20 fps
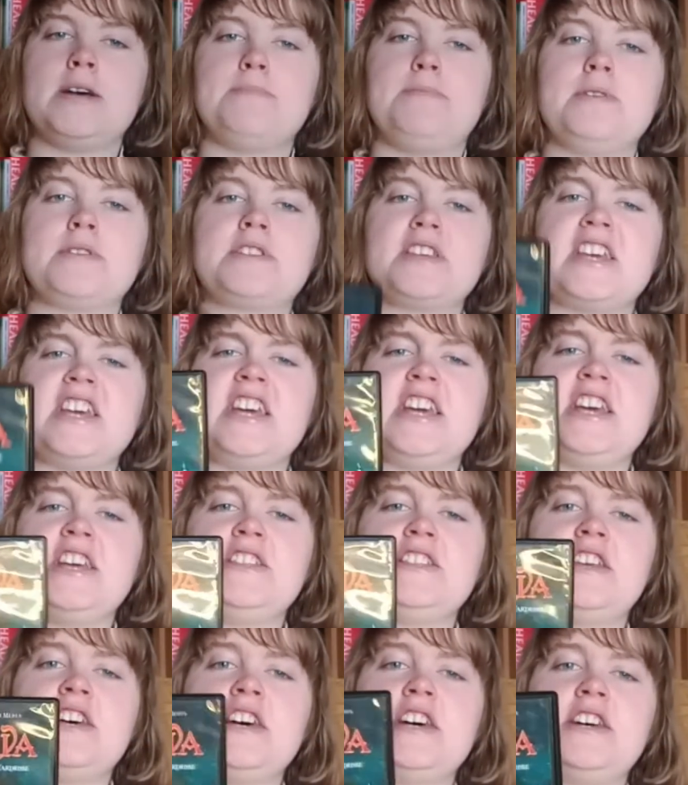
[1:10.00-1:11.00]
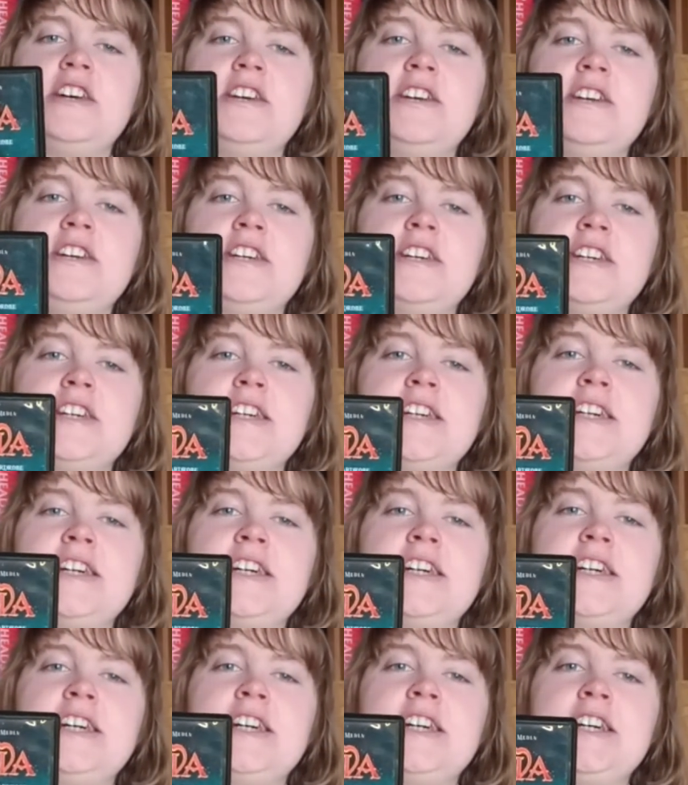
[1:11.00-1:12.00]
But in
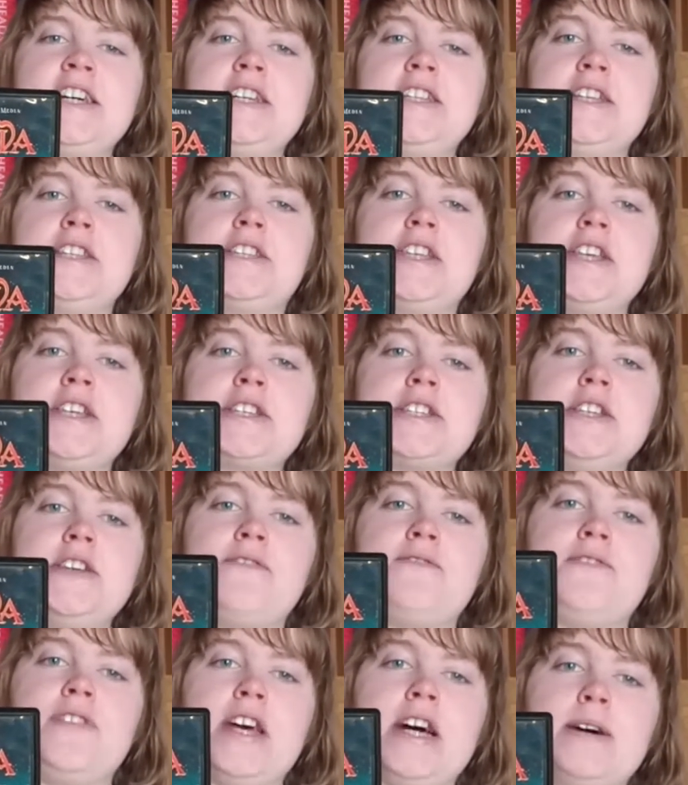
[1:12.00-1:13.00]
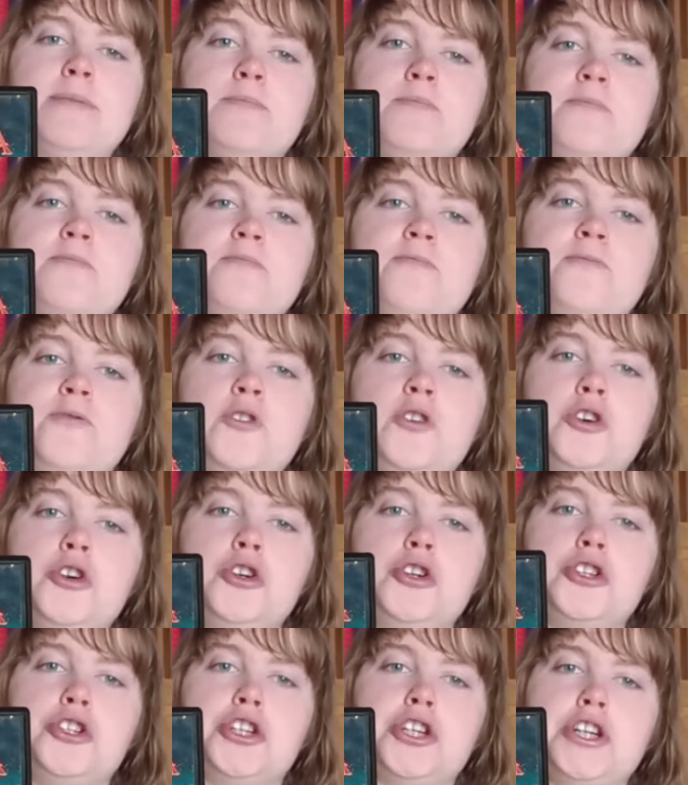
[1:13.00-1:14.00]
the Disney film
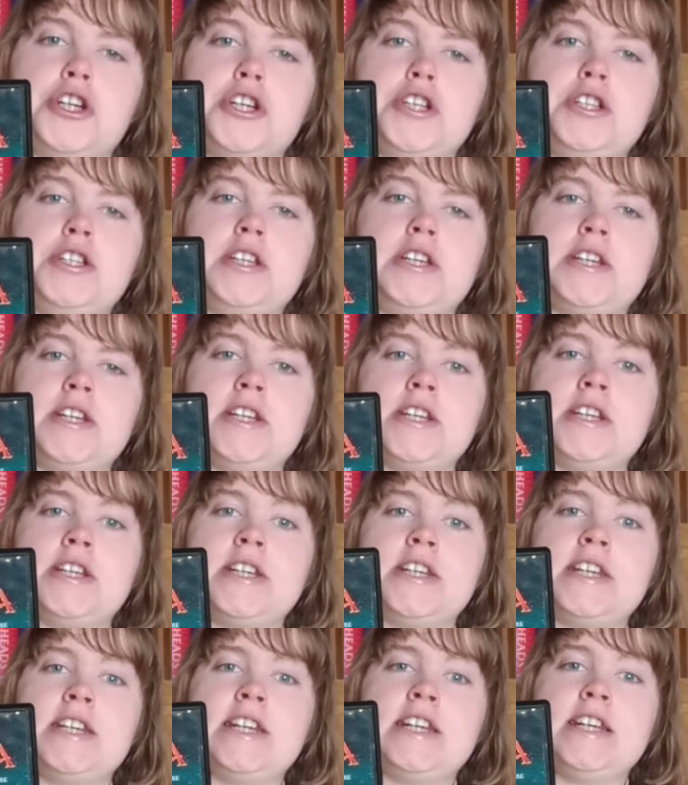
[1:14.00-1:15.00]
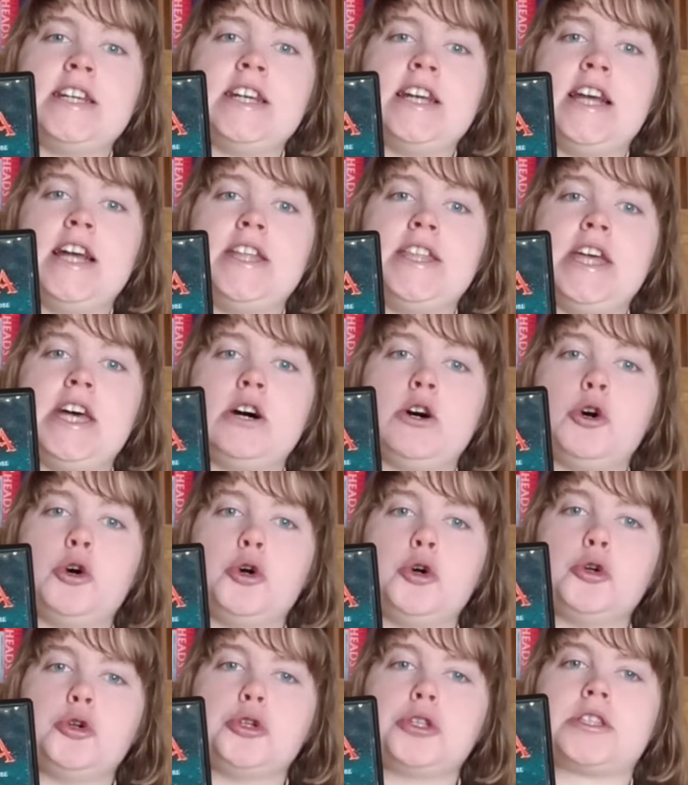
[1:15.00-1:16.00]
version, they're
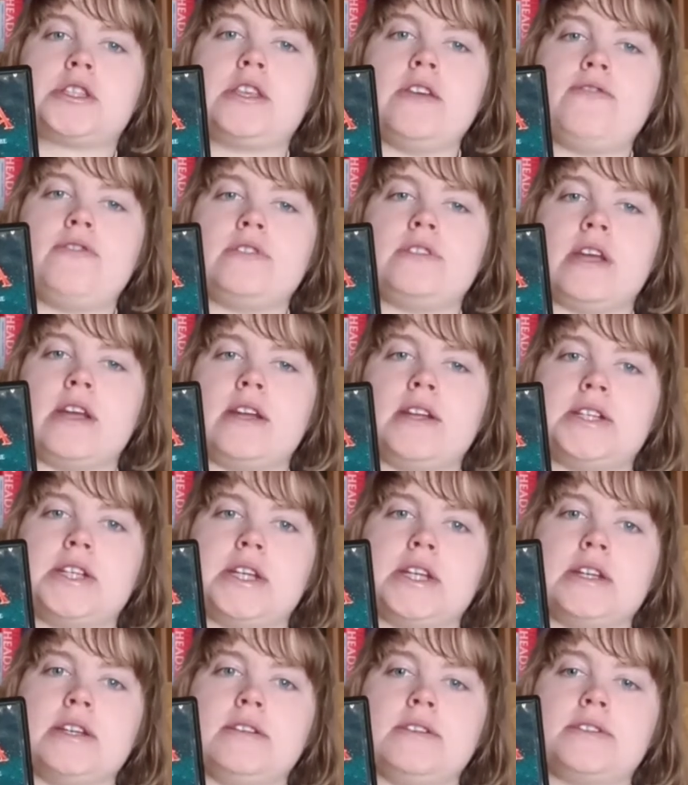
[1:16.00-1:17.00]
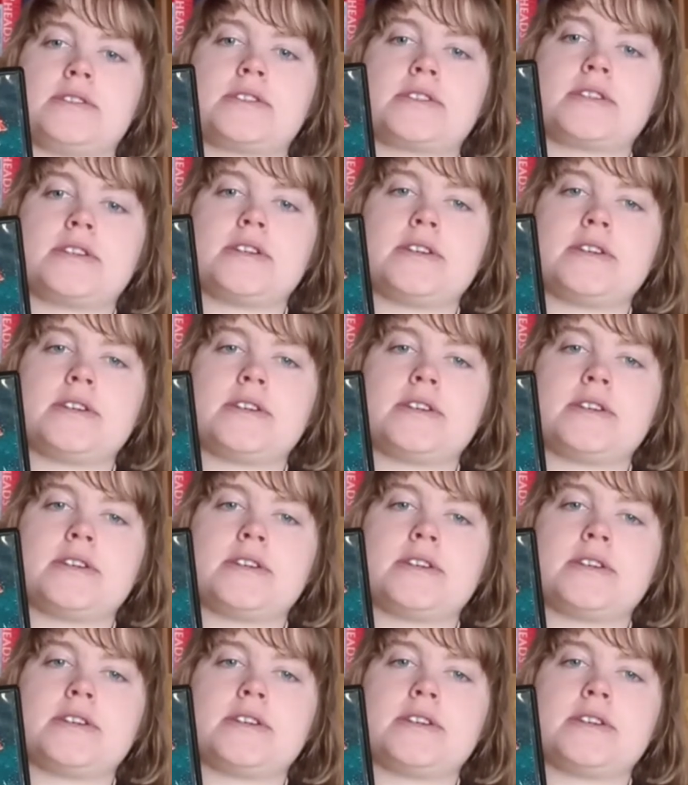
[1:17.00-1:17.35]
all different ages.